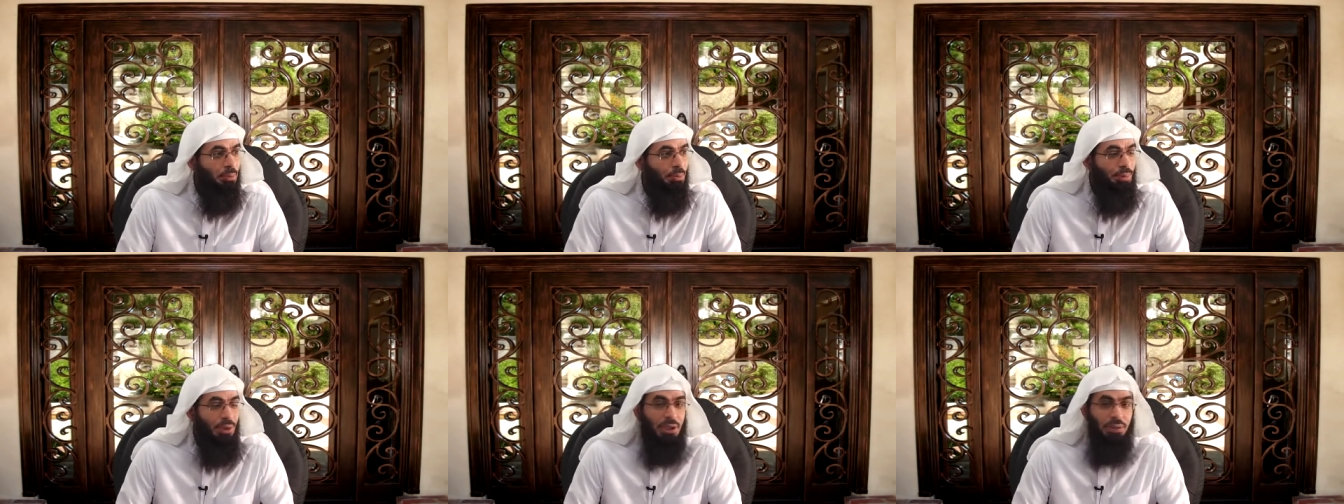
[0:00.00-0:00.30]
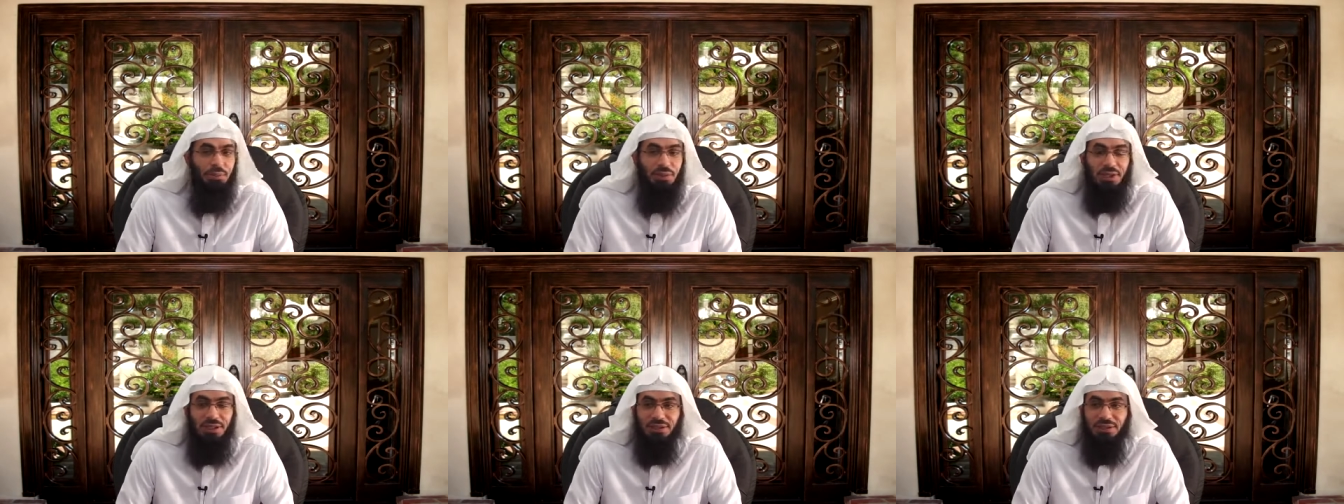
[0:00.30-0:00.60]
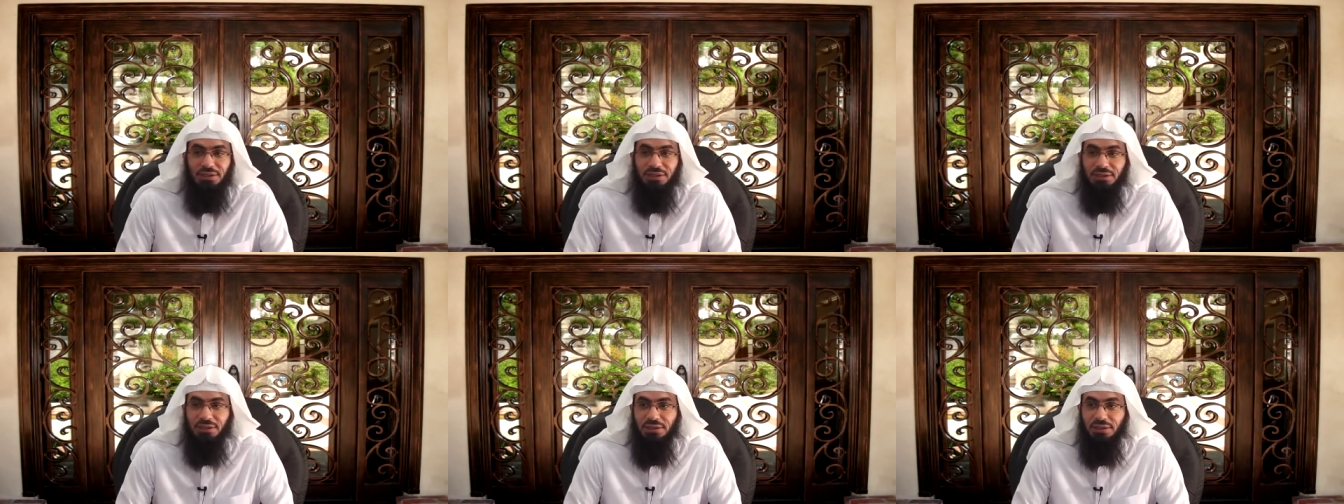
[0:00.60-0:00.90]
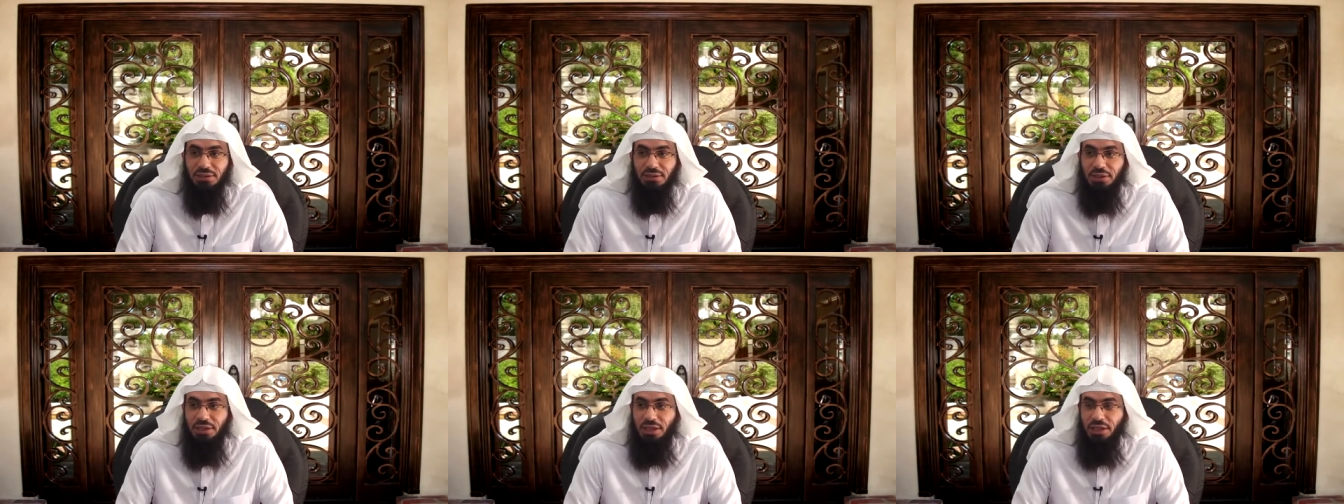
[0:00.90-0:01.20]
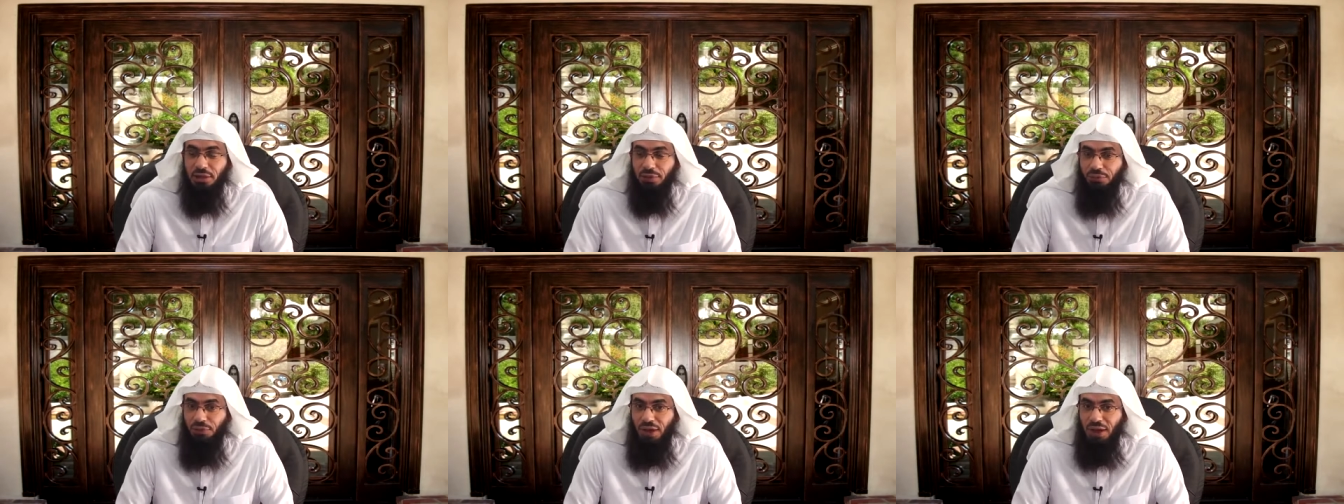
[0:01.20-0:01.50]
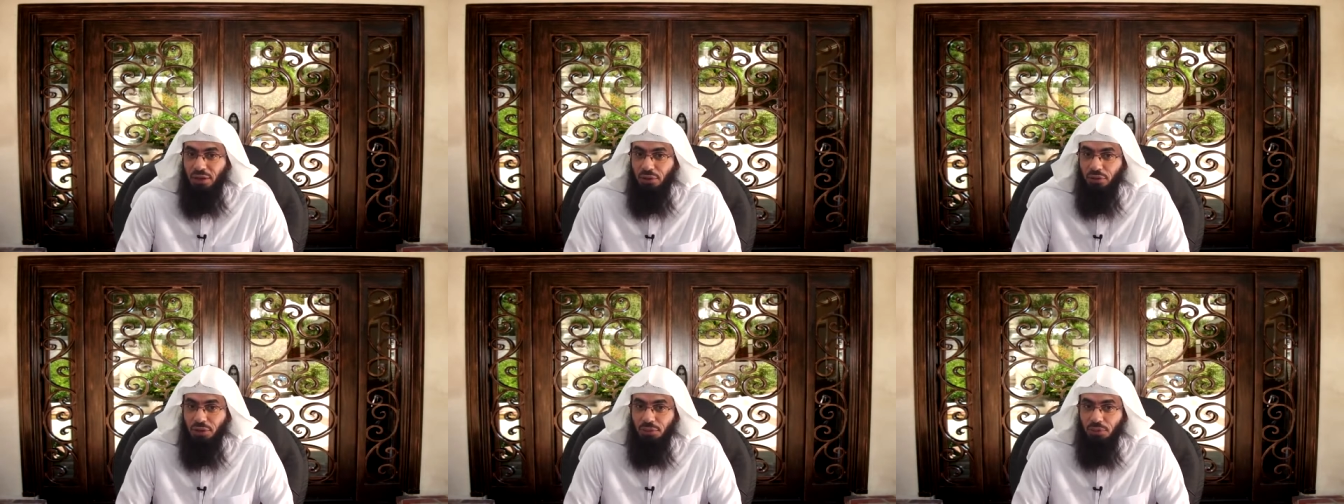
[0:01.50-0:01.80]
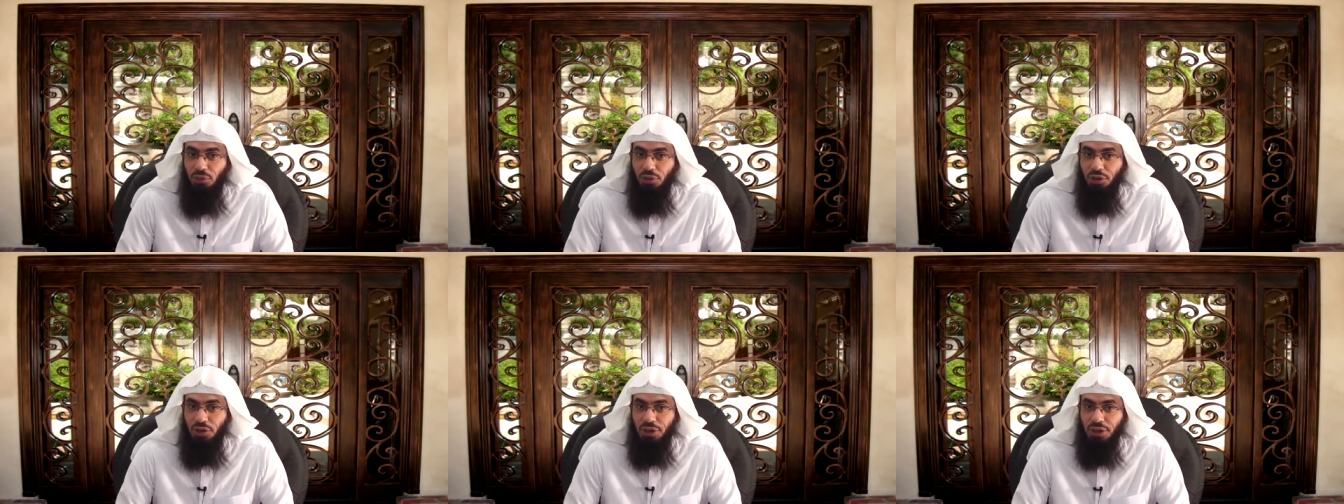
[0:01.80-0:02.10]
beamless in the
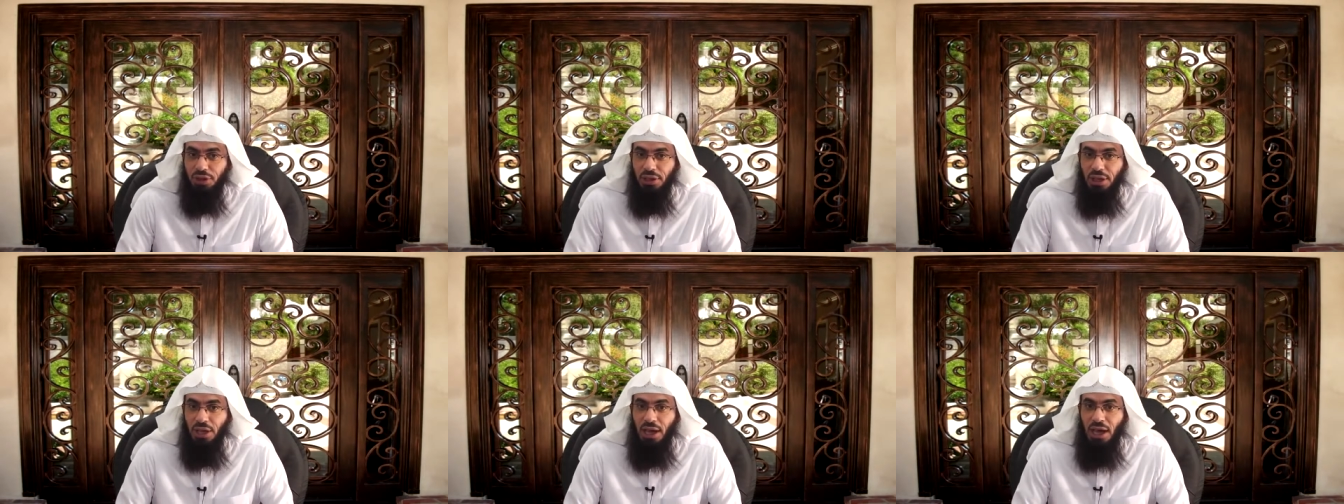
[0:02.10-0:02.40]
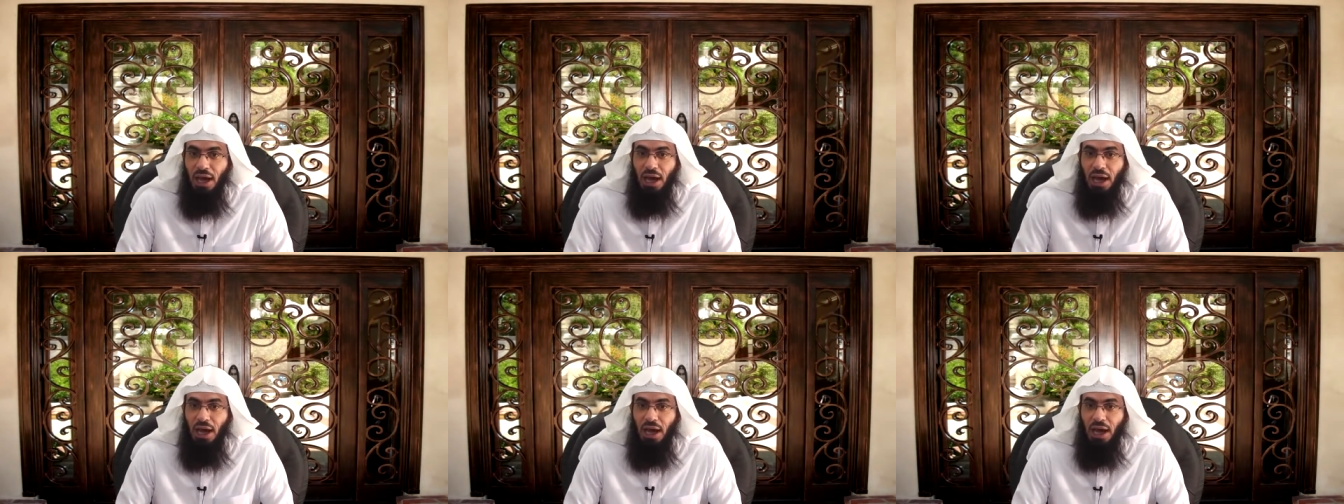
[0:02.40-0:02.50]
following morning.